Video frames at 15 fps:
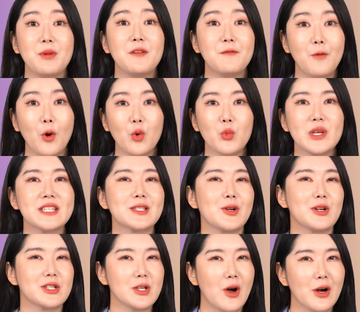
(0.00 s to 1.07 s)
before we
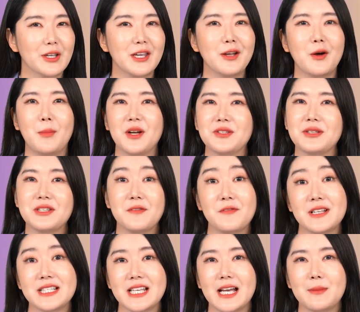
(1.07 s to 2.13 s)
start talking about the
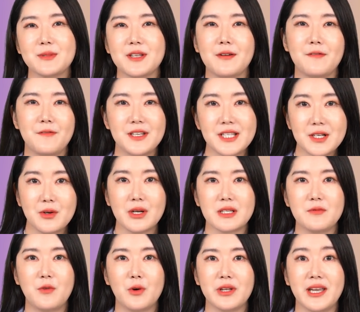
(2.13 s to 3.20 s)
different types of physical
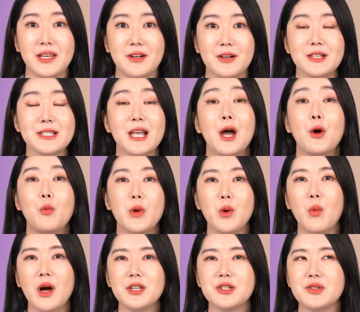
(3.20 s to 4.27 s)
exfoliators, we
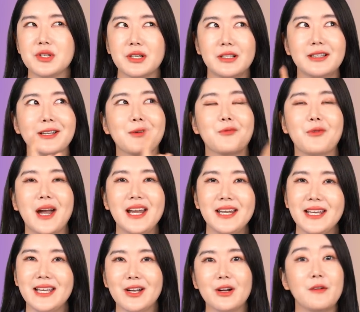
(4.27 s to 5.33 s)
want you to click right
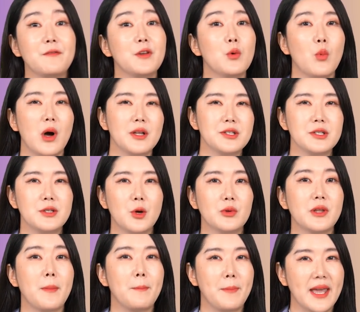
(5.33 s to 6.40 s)
here if you want to know
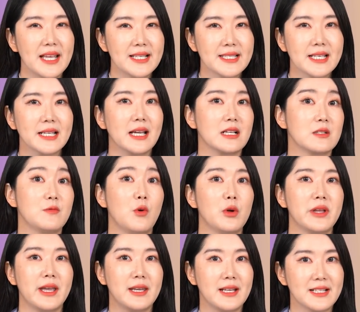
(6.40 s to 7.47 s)
the basic
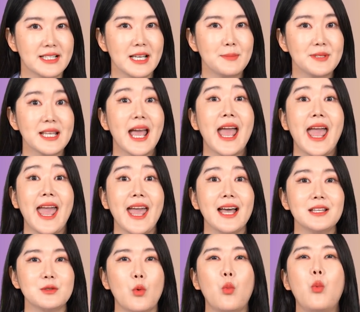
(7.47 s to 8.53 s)
exfoliating tips
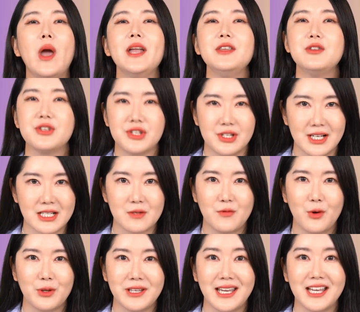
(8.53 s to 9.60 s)
and when you should
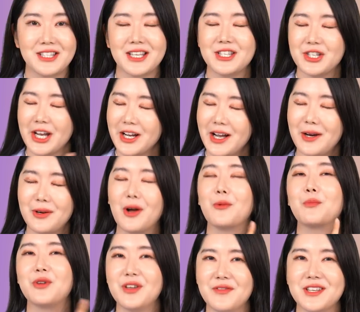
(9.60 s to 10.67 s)
exfoliate. Check out our
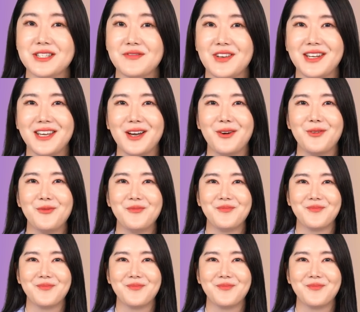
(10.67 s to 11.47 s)
previous video.